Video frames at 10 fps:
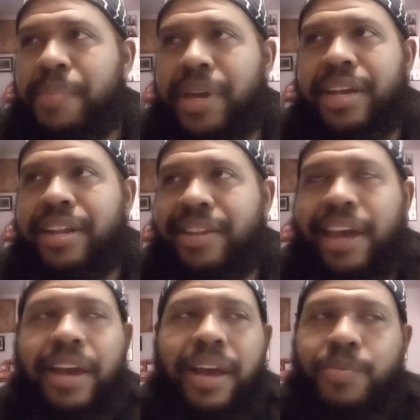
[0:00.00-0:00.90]
because I was
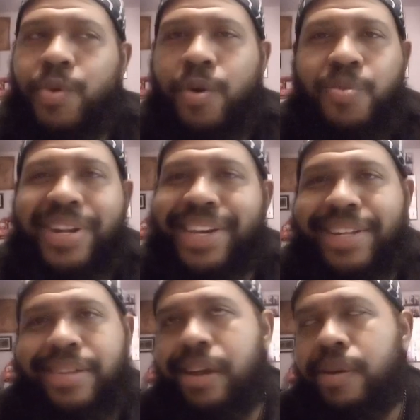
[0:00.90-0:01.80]
like, of course when it
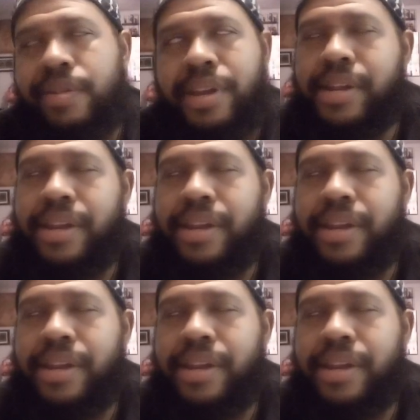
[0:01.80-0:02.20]
gets there,